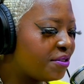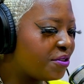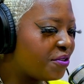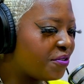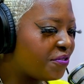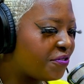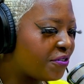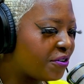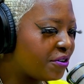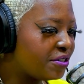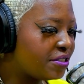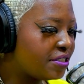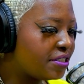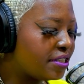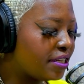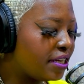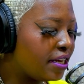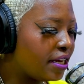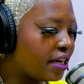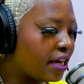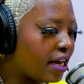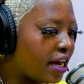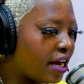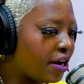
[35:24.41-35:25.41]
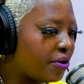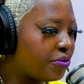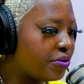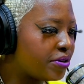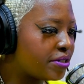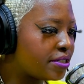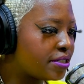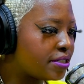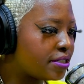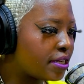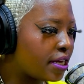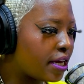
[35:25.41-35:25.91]
The first thing I
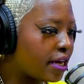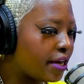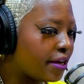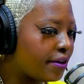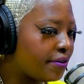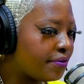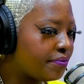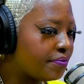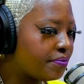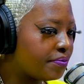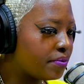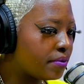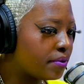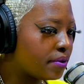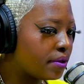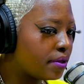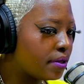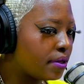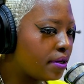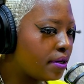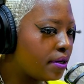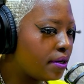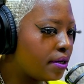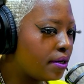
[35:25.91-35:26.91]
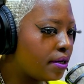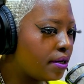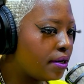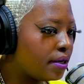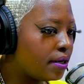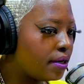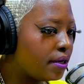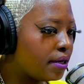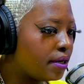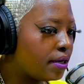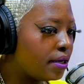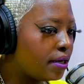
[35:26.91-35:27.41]
would say
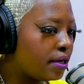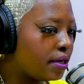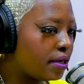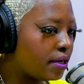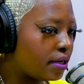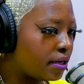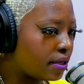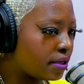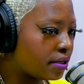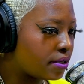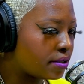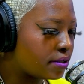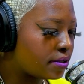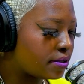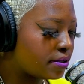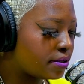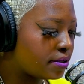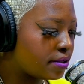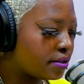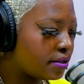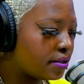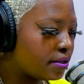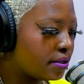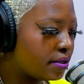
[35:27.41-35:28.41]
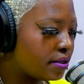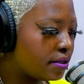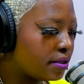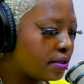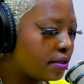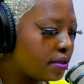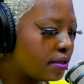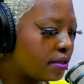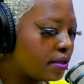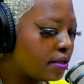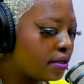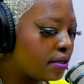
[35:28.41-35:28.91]
is,
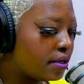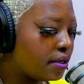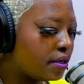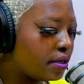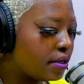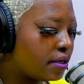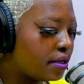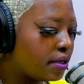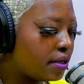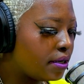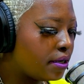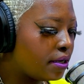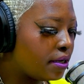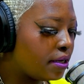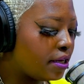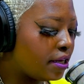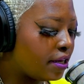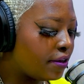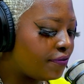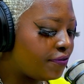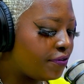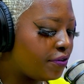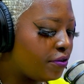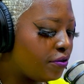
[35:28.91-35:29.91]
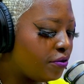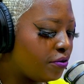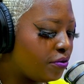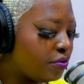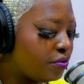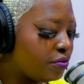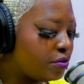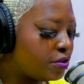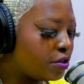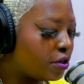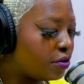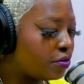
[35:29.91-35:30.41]
if
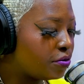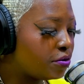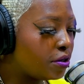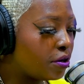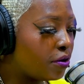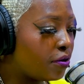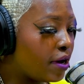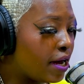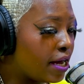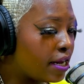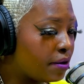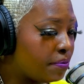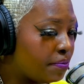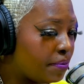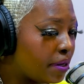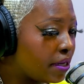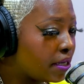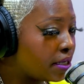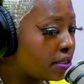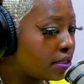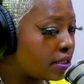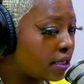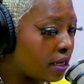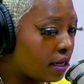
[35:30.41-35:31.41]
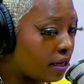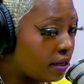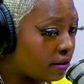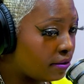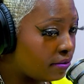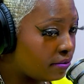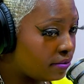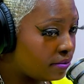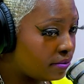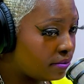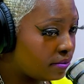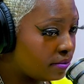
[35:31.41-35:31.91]
you don't know how to
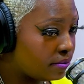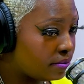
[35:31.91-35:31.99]
meditate,